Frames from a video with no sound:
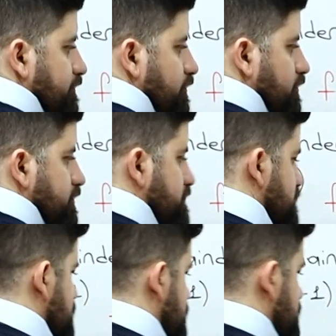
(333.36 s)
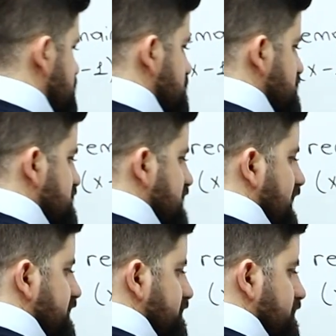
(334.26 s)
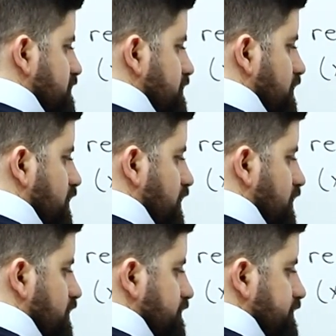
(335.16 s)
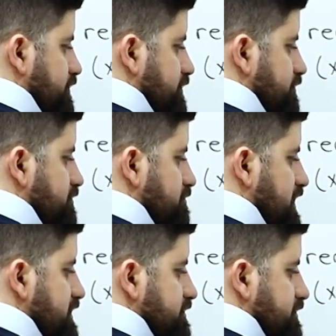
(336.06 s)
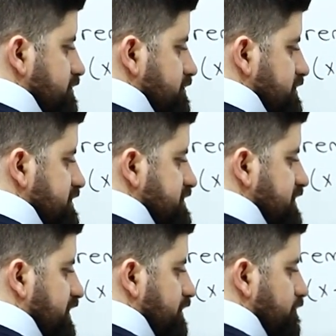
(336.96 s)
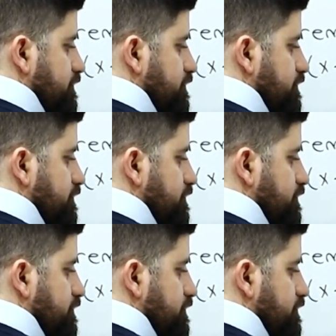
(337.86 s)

4 which means that the remainder is negative